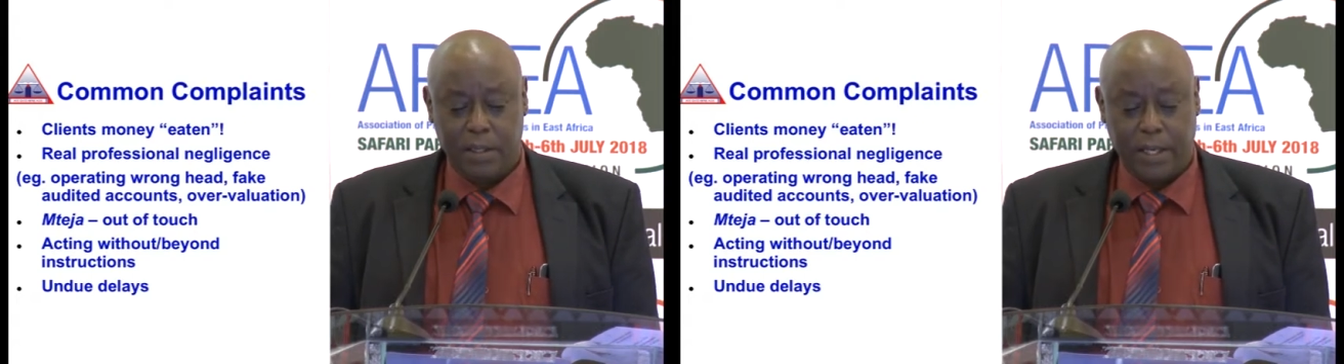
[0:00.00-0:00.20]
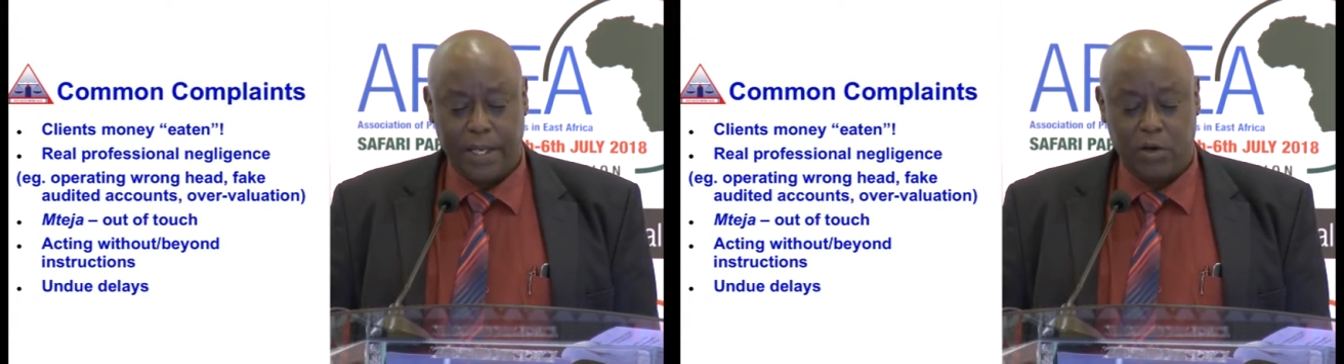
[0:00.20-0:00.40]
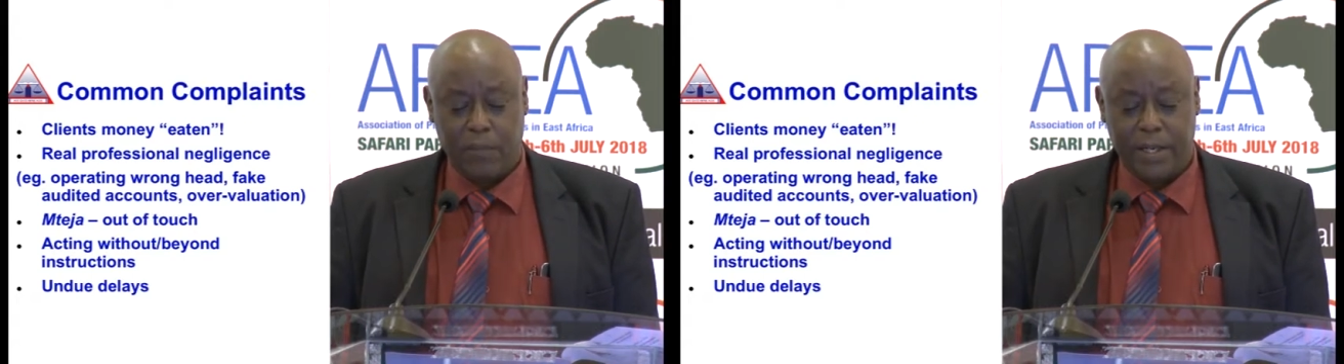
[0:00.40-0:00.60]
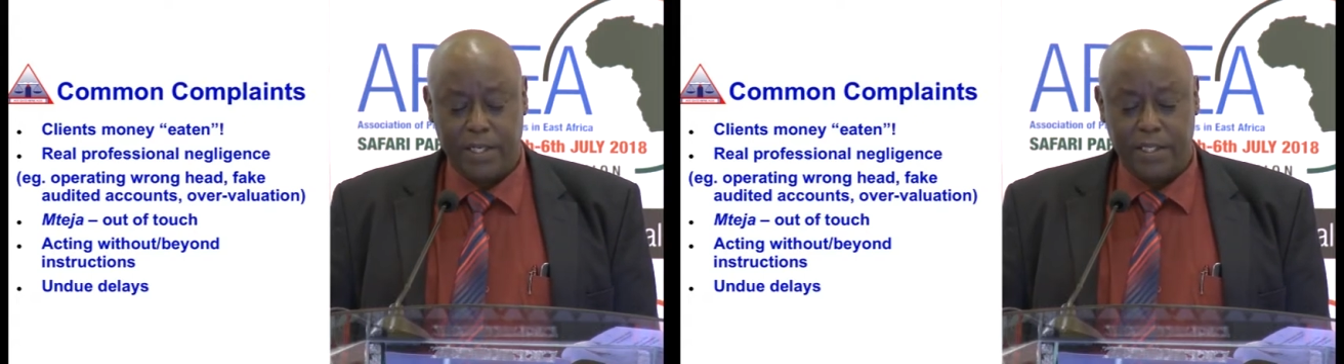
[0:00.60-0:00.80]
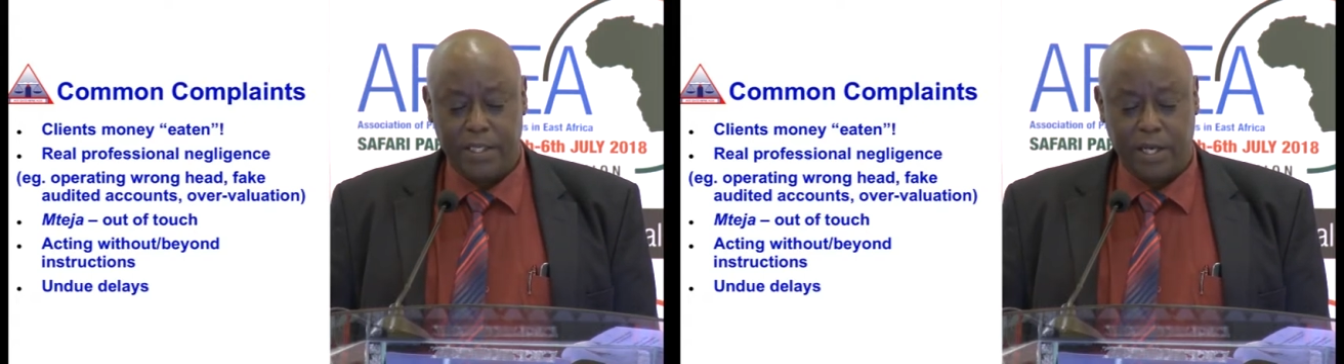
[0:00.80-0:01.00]
like
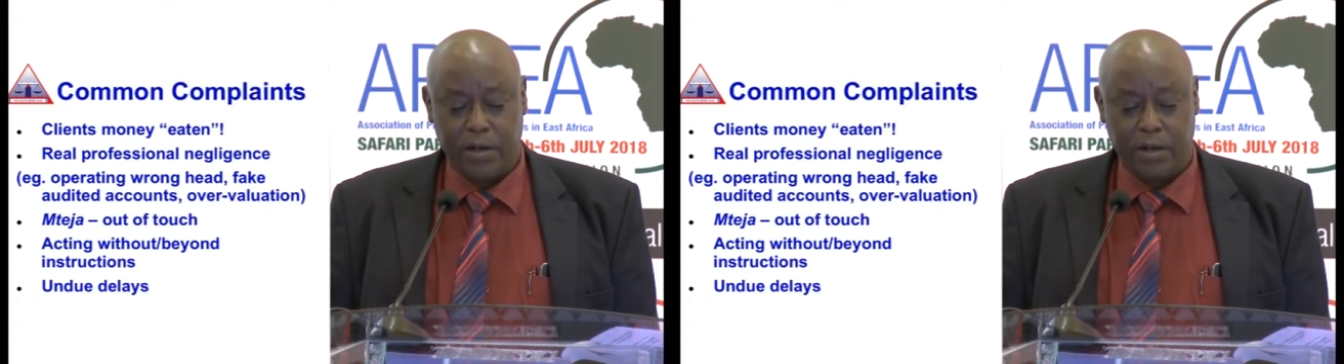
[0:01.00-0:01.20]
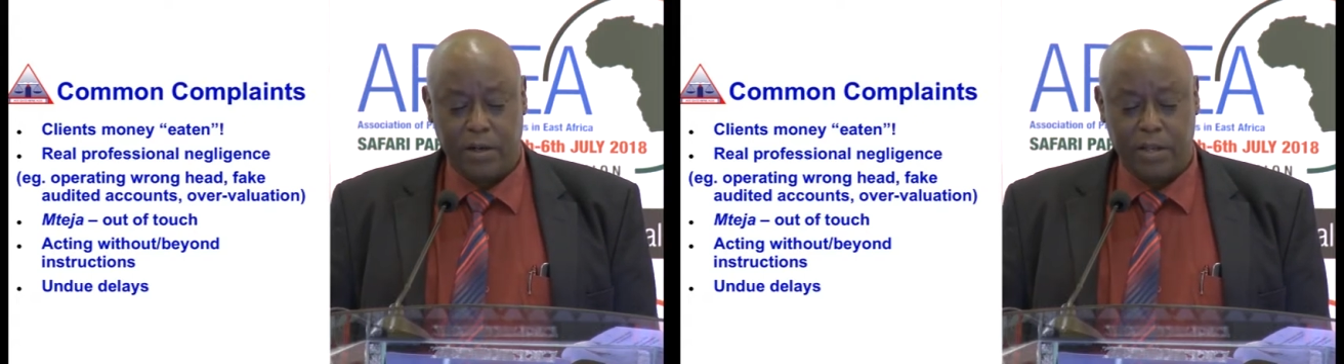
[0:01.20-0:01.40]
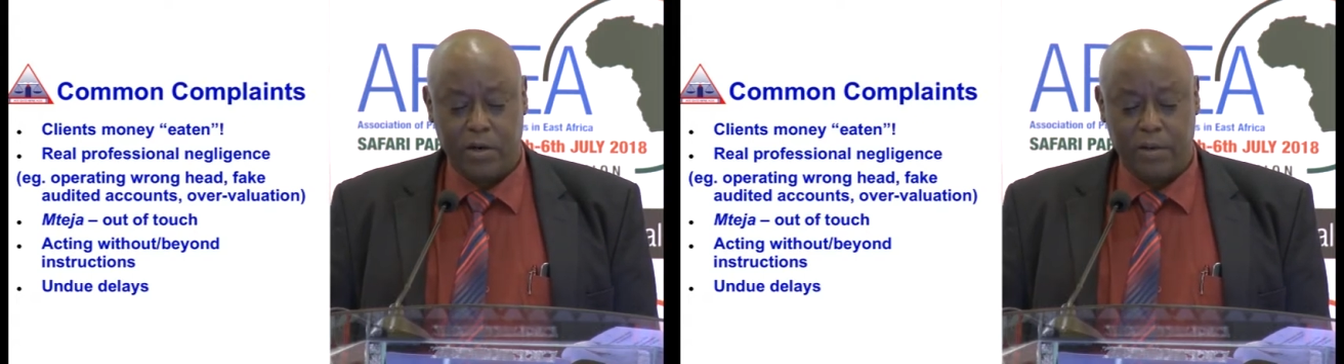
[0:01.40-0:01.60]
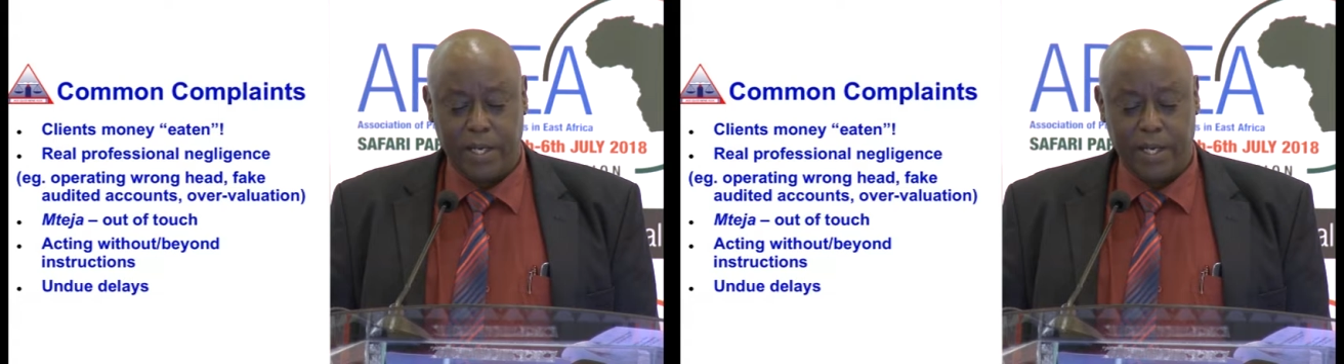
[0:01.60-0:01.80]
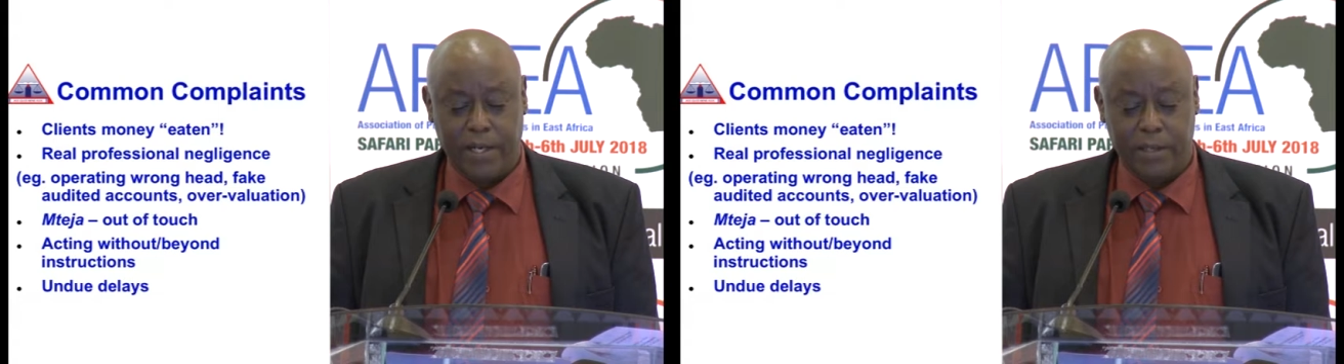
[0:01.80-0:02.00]
operating the wrong
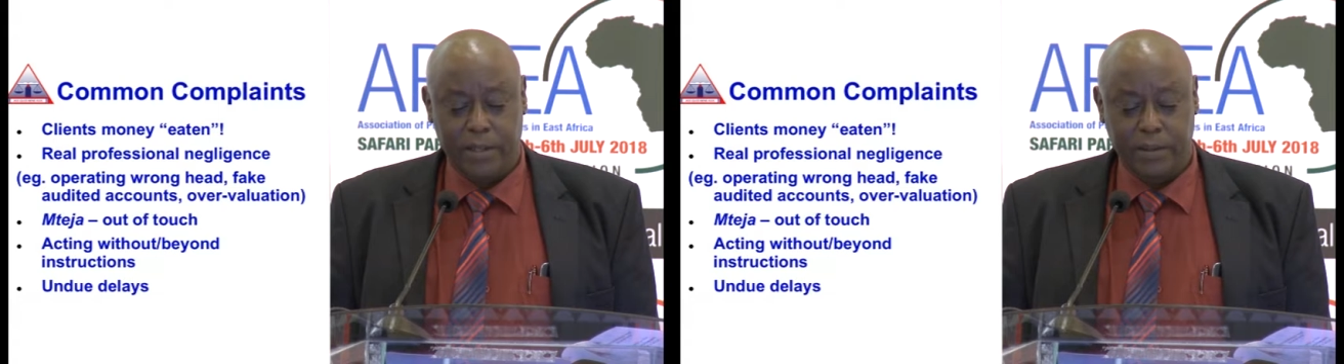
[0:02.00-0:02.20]
head,